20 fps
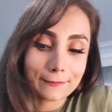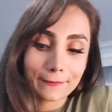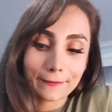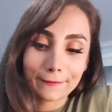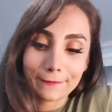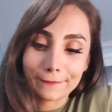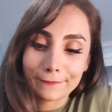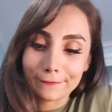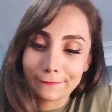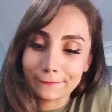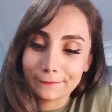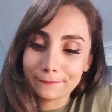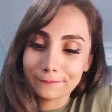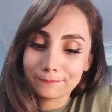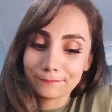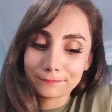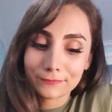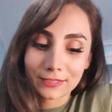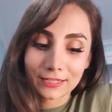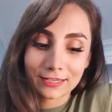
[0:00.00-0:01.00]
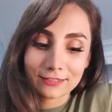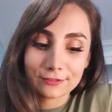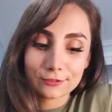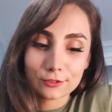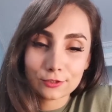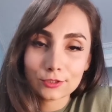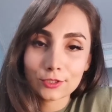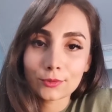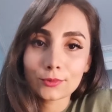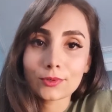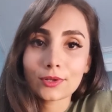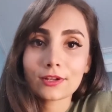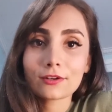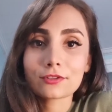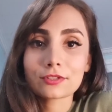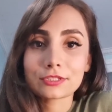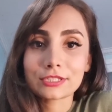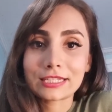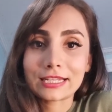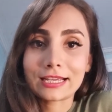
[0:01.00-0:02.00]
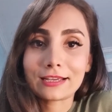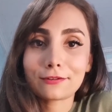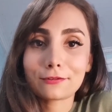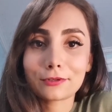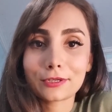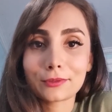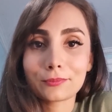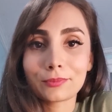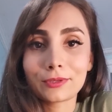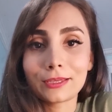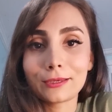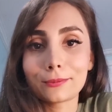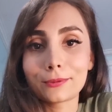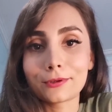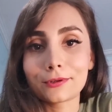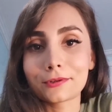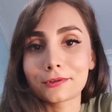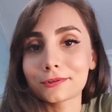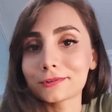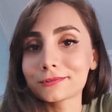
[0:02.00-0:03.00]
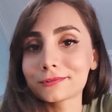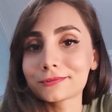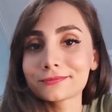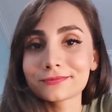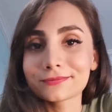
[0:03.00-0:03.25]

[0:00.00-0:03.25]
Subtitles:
I just don't understand why people